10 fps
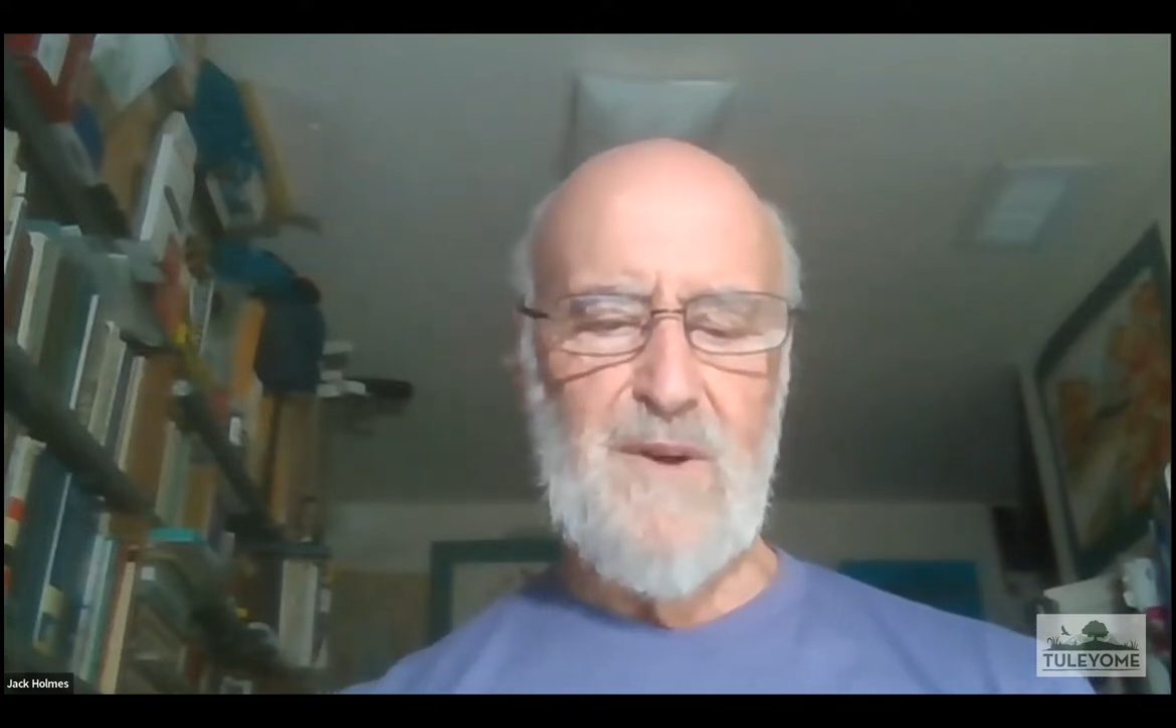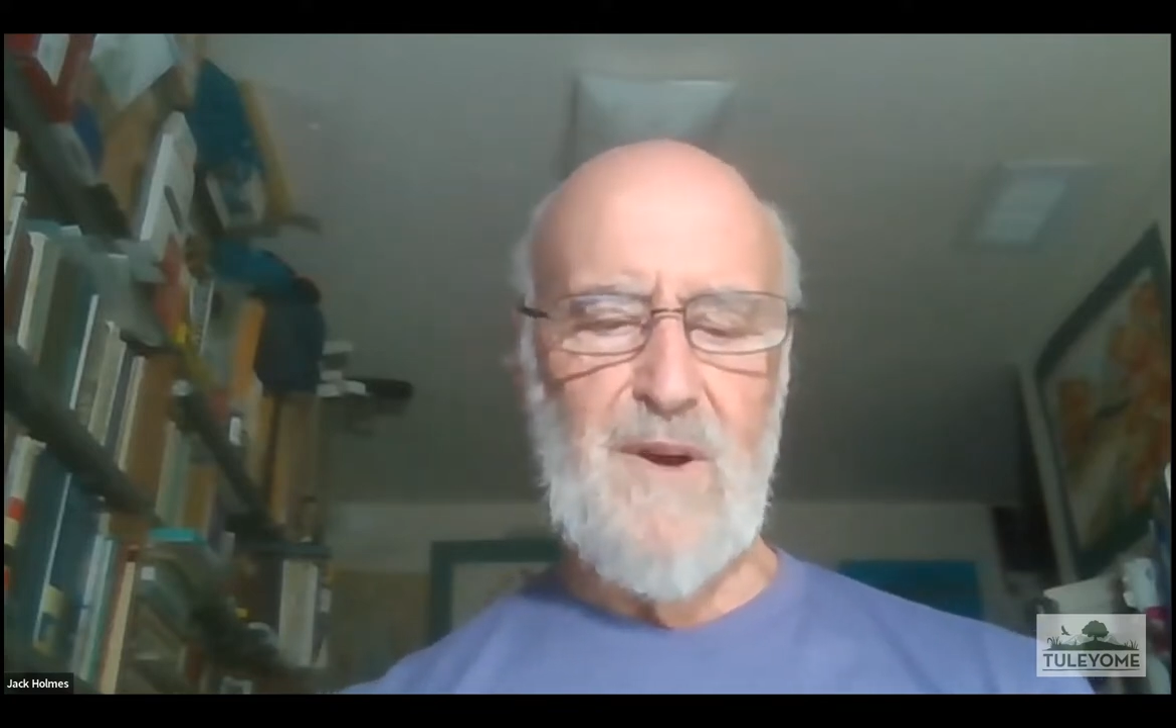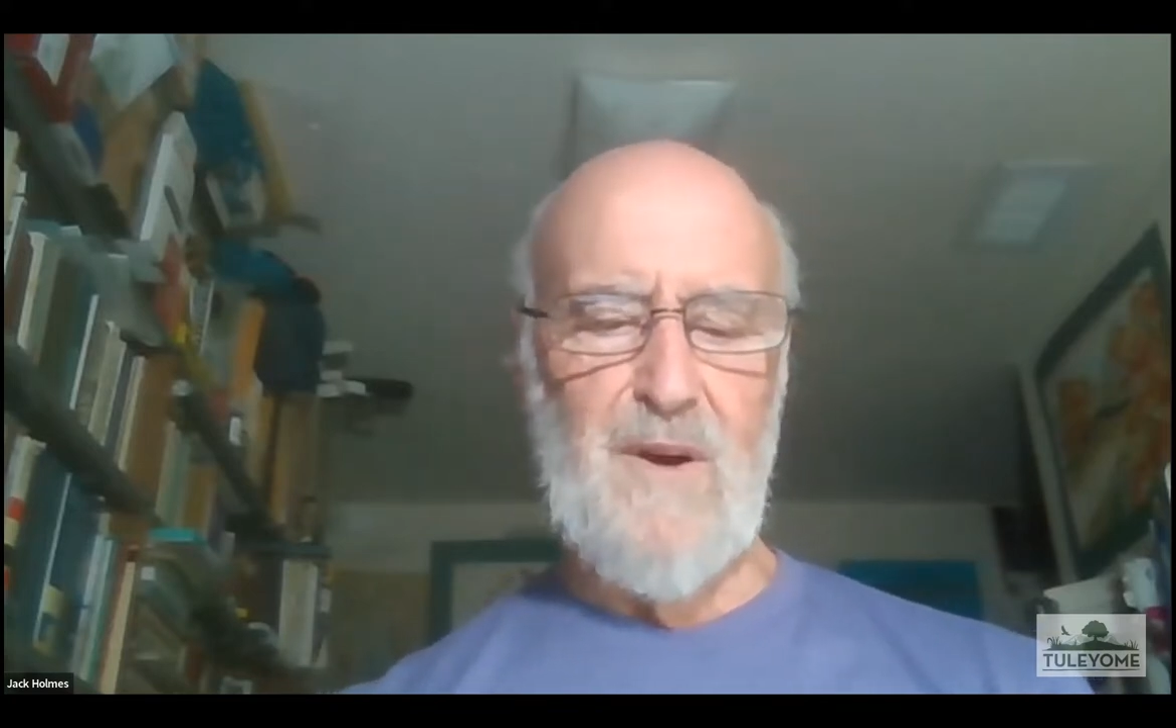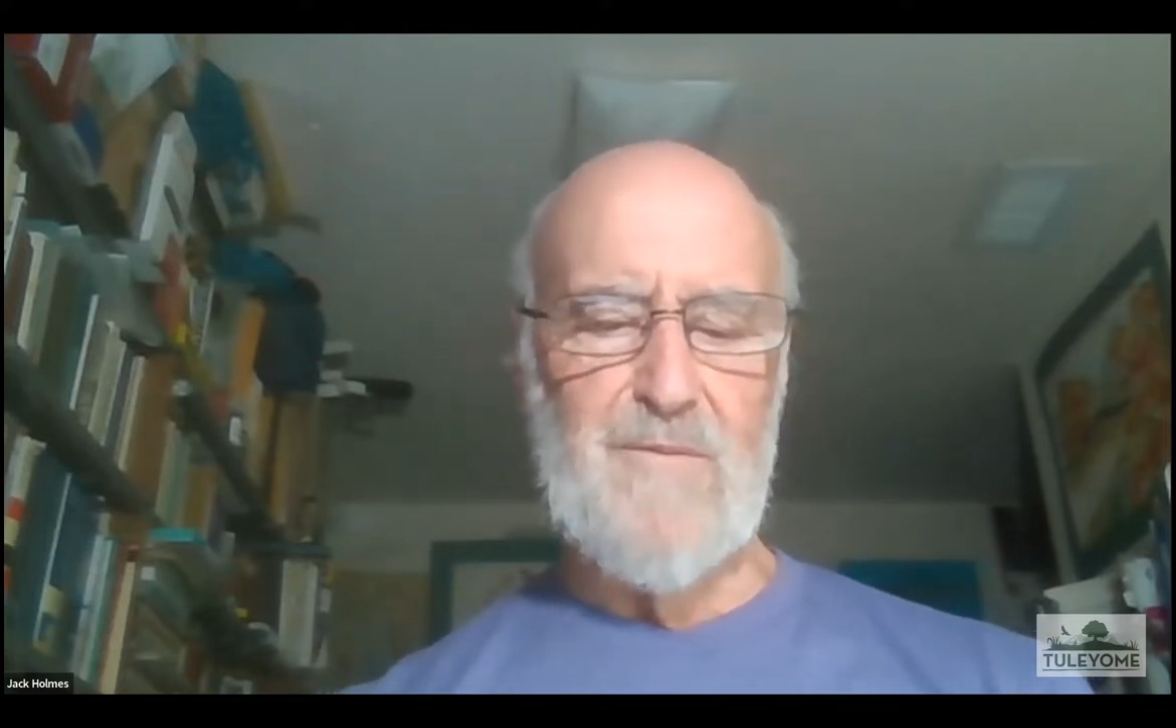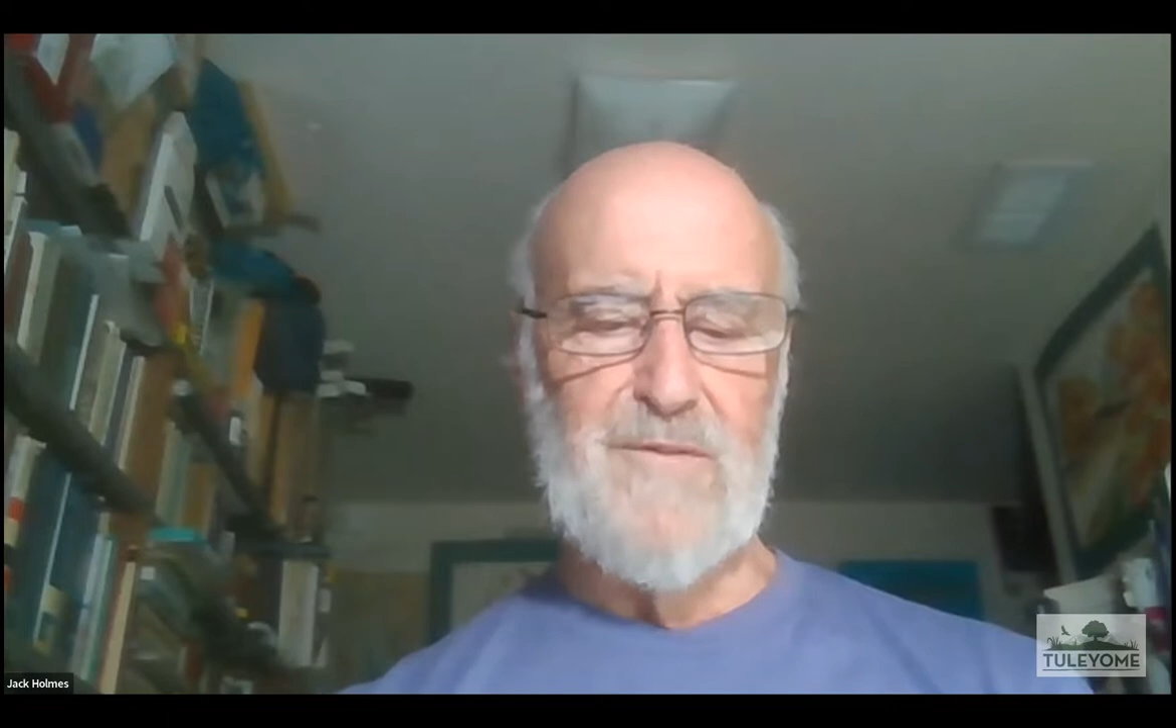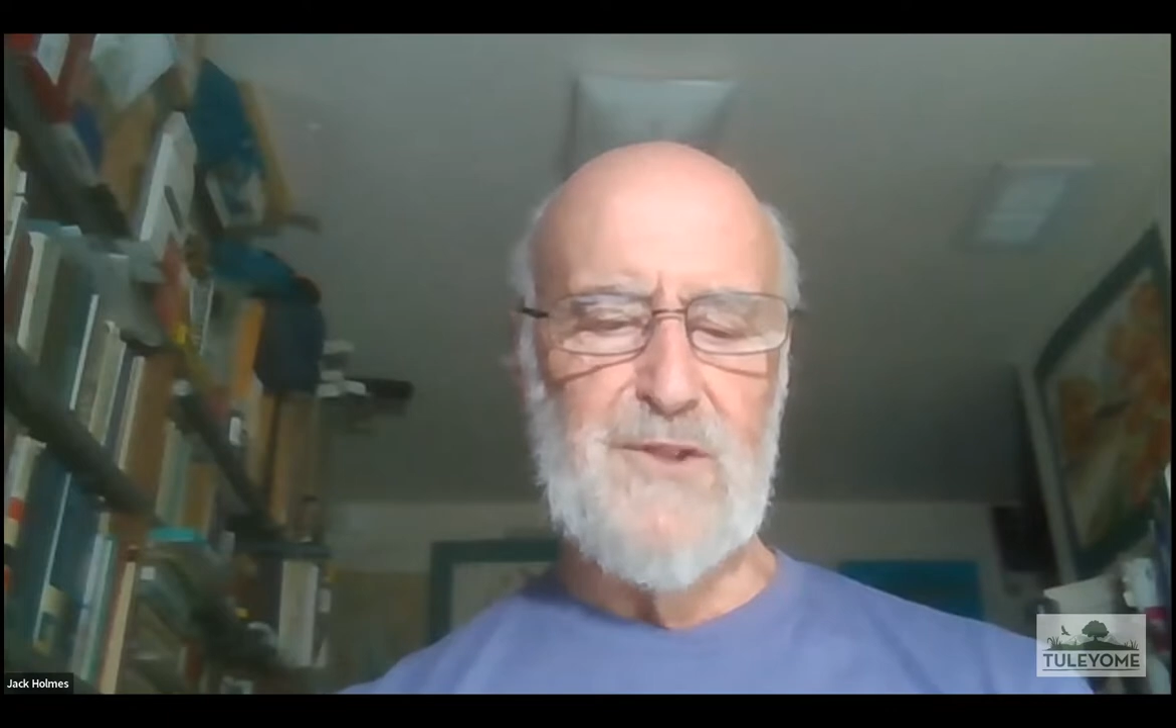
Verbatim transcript: of